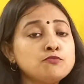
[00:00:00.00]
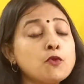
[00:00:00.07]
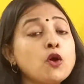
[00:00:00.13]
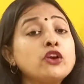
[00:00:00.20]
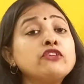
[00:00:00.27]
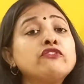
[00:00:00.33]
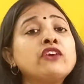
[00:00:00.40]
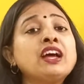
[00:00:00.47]

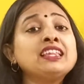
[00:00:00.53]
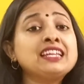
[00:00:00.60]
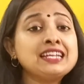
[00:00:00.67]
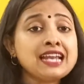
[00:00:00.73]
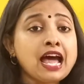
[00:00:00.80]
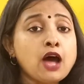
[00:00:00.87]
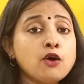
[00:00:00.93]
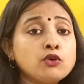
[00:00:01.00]
modify the
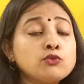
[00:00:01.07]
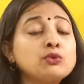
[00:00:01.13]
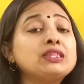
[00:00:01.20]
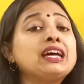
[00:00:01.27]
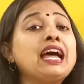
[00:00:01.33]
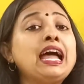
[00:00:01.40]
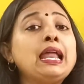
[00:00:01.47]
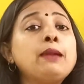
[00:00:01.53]
noun with
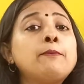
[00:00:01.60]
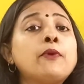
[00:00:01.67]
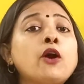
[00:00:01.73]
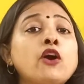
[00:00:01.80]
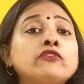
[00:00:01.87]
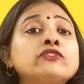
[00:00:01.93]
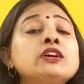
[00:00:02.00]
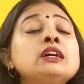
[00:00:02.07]
the help
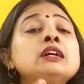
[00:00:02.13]
of